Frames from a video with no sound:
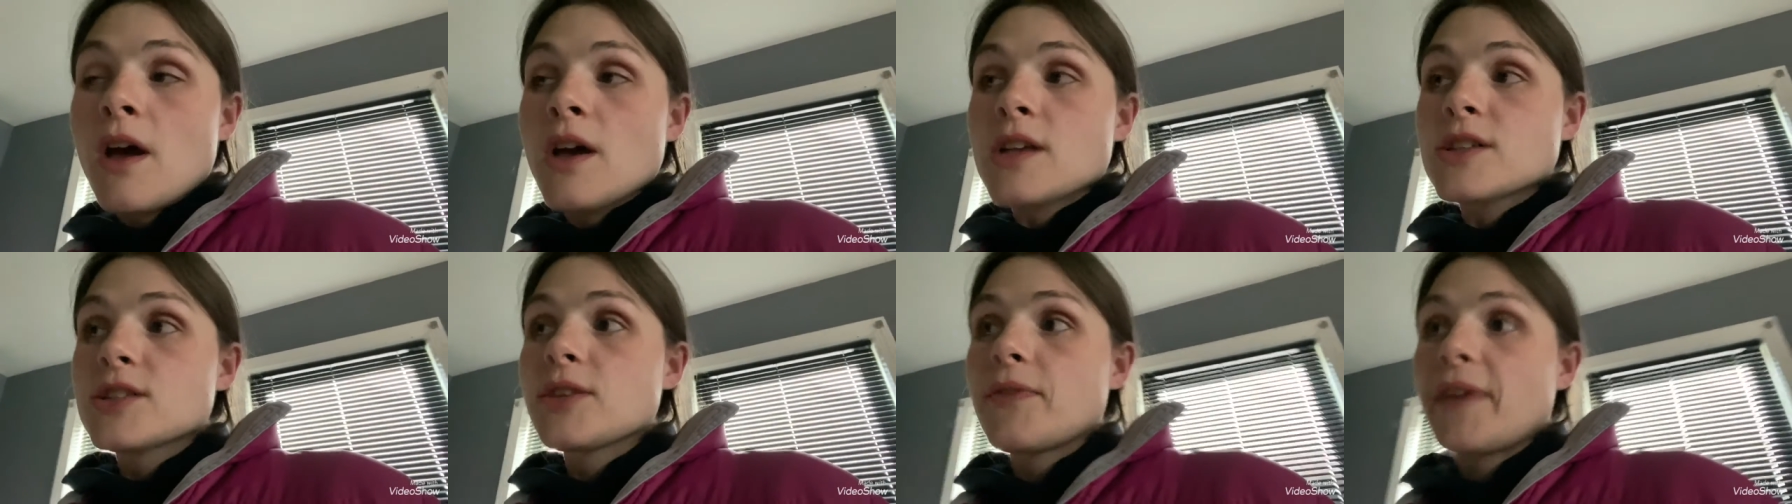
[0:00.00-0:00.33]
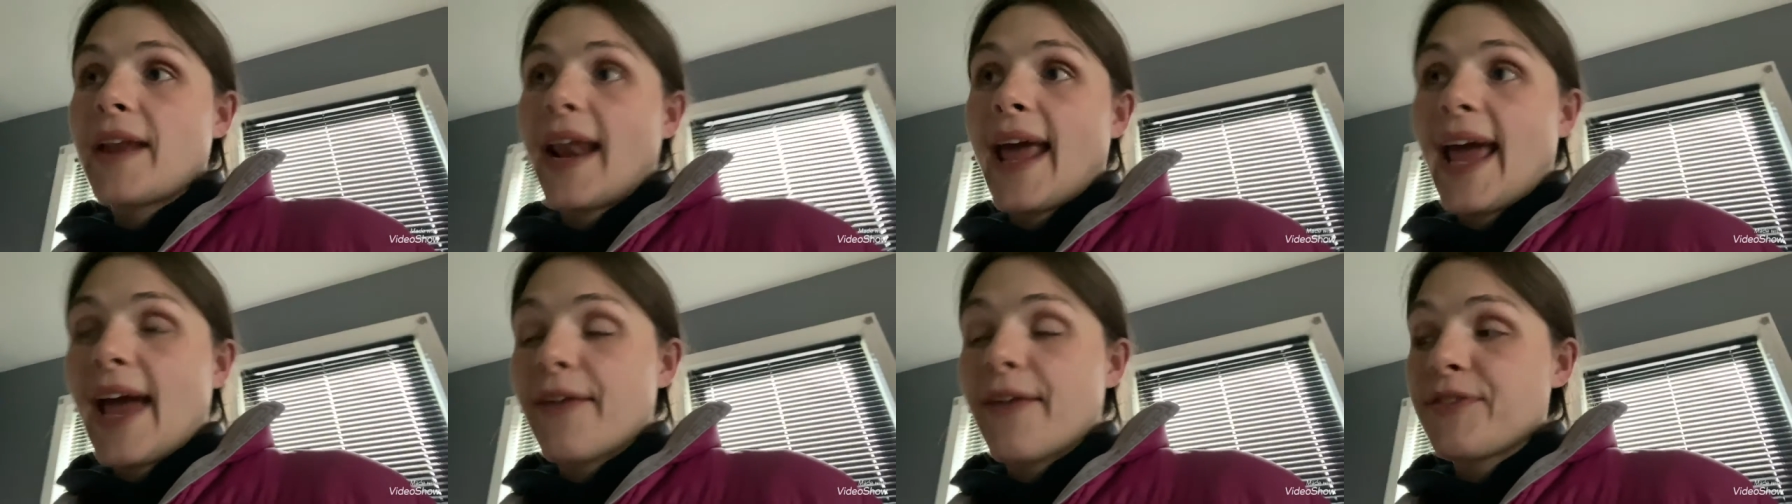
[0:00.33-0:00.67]
So
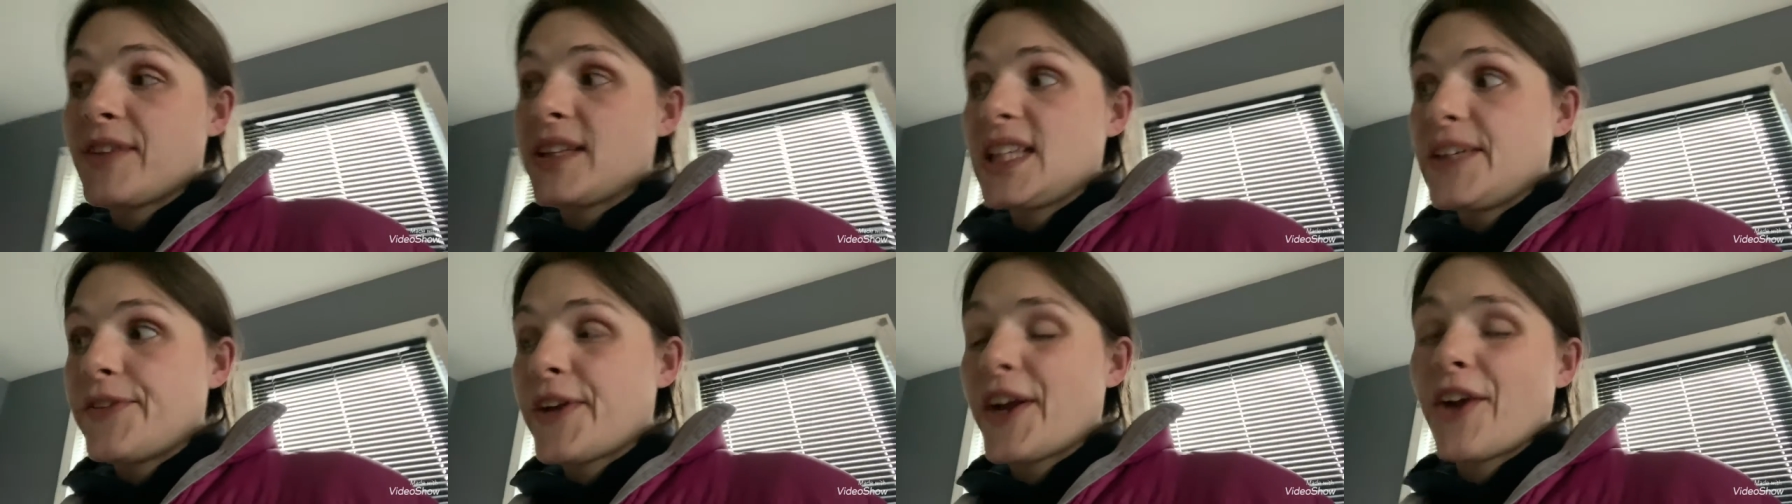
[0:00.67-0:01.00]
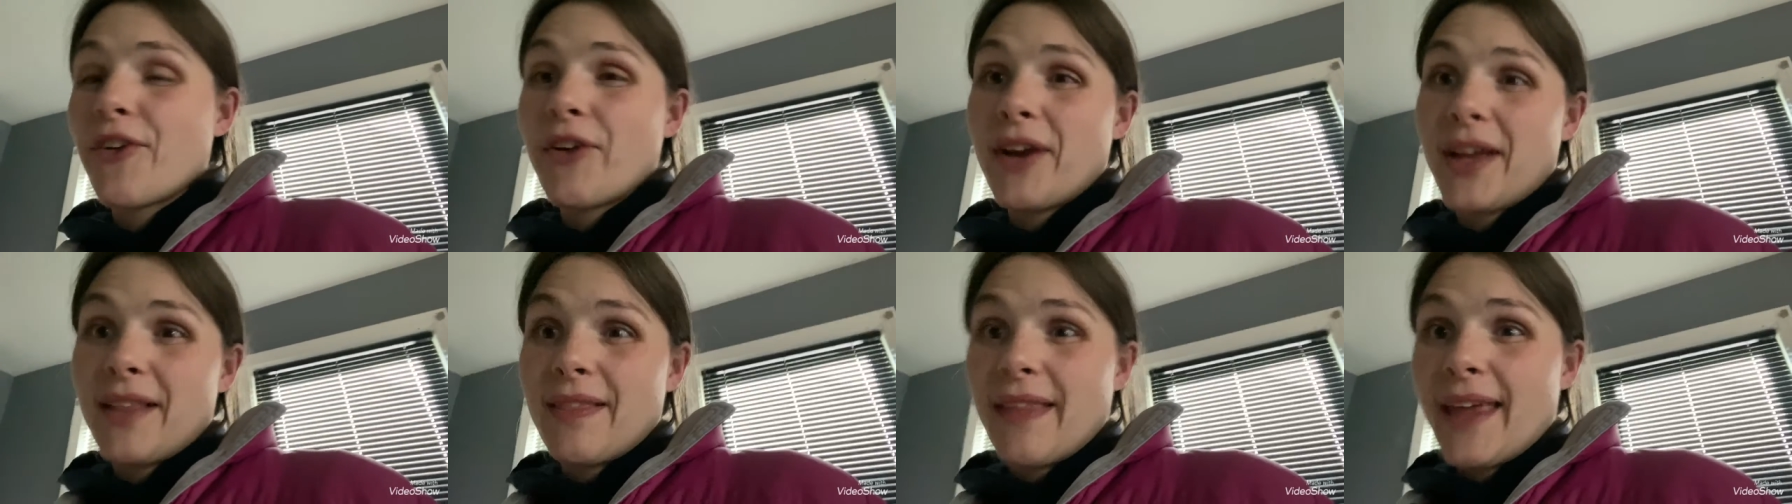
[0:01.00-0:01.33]
then I have to leave
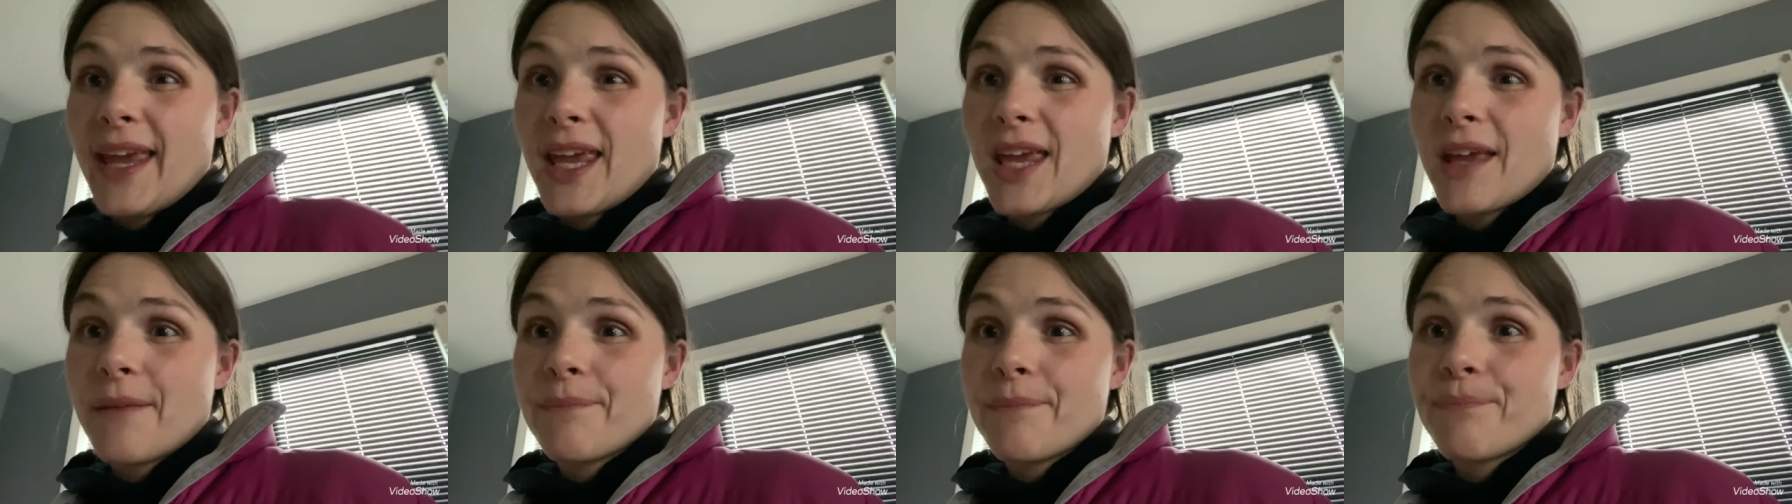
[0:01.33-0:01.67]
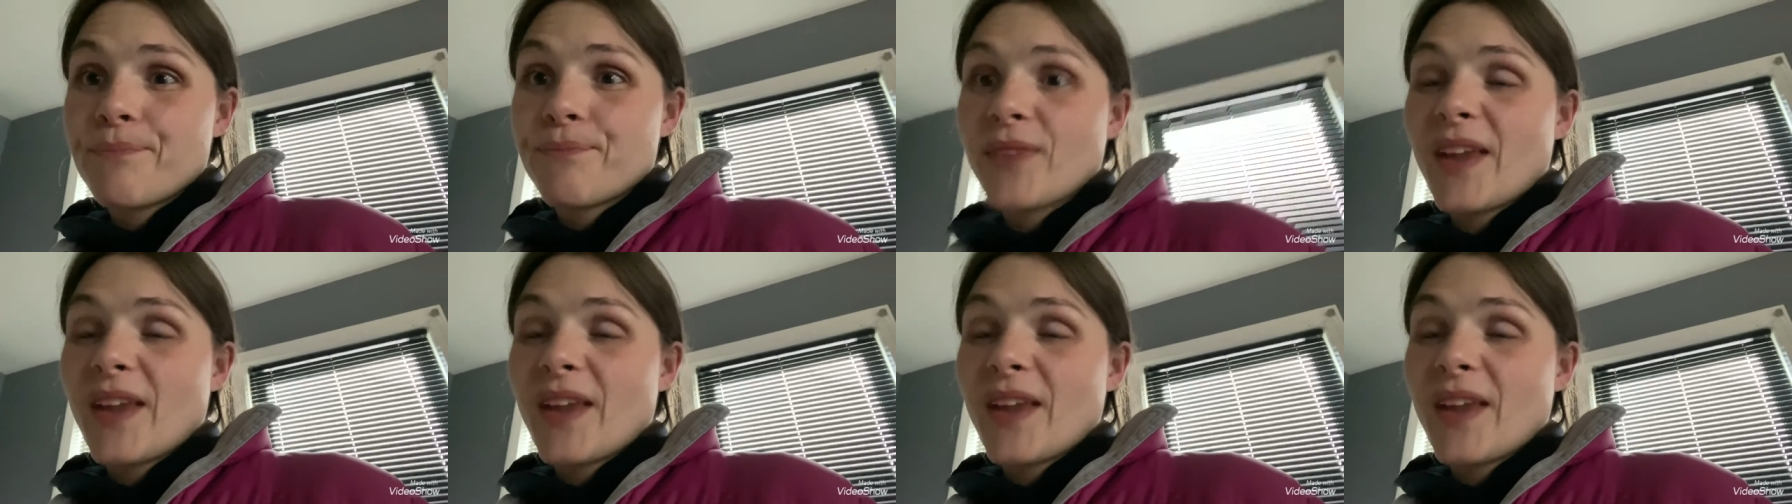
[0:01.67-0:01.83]
here at like